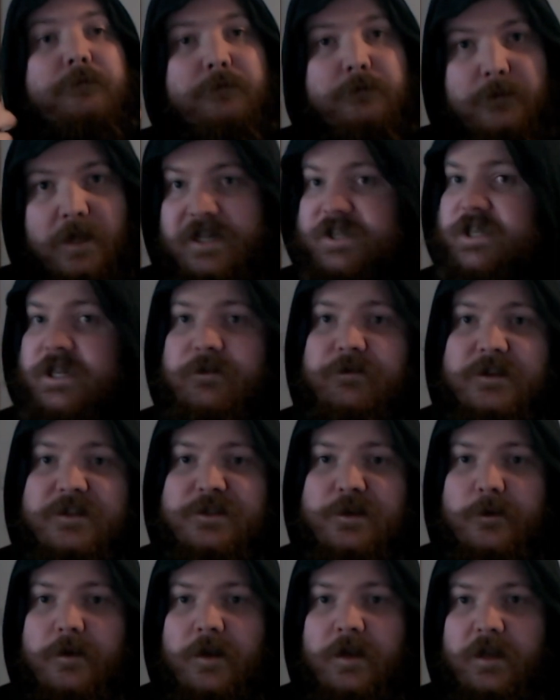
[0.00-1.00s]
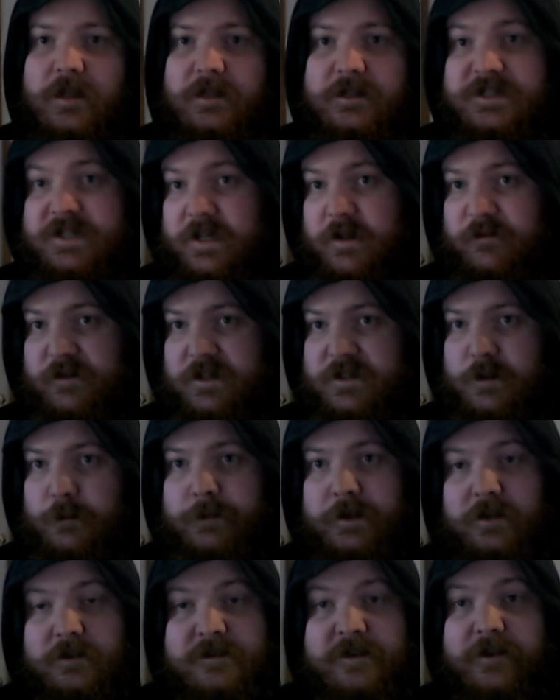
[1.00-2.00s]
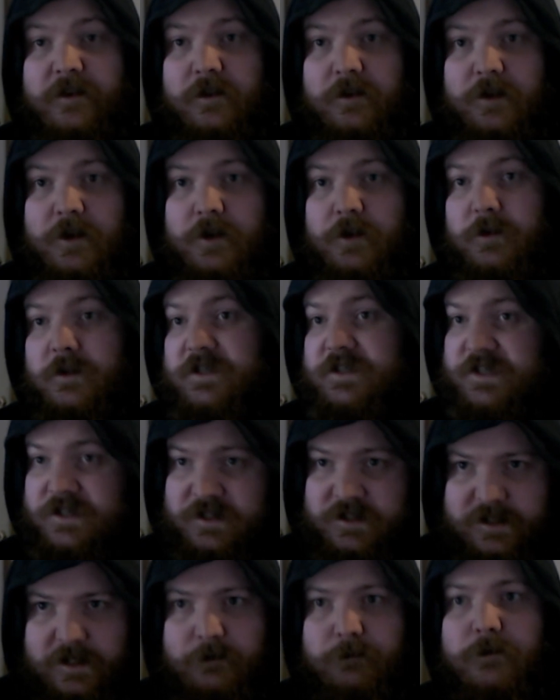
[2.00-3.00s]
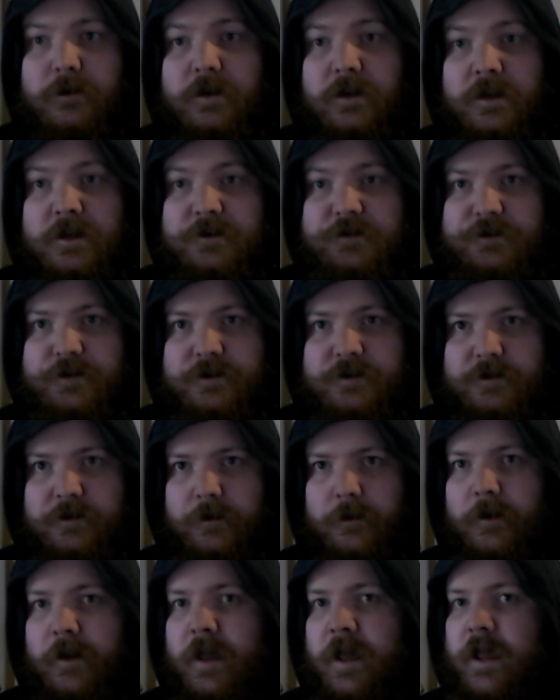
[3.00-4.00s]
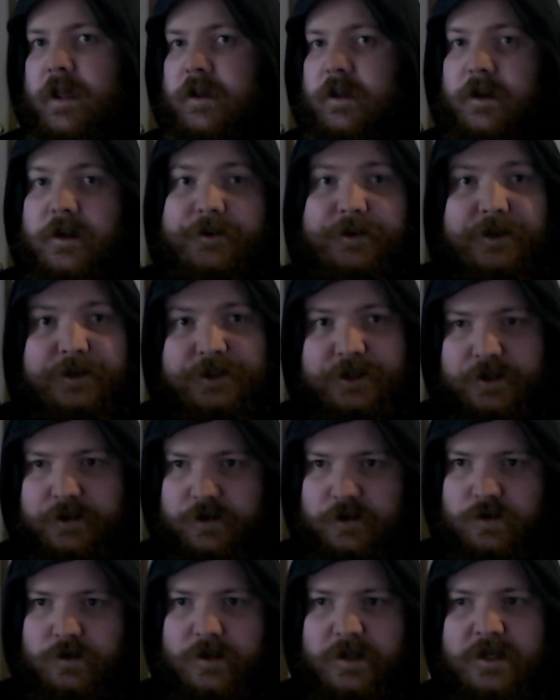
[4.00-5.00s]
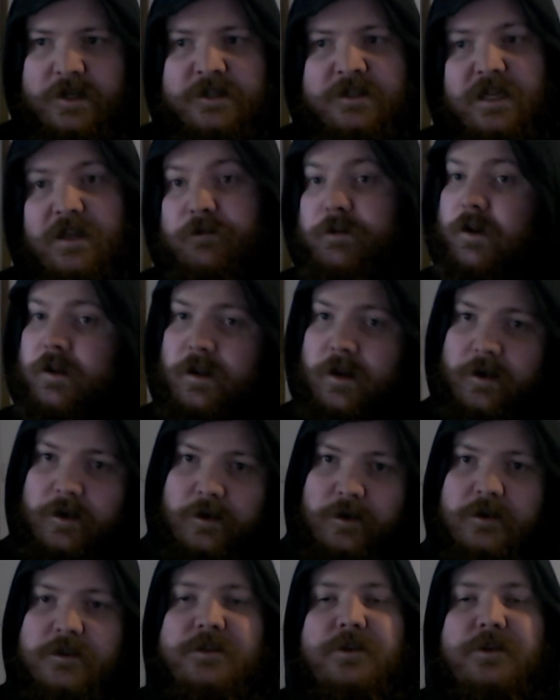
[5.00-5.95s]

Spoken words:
let's give this a particular go. Let's see what I can do. Can I actually do this? If I cannot,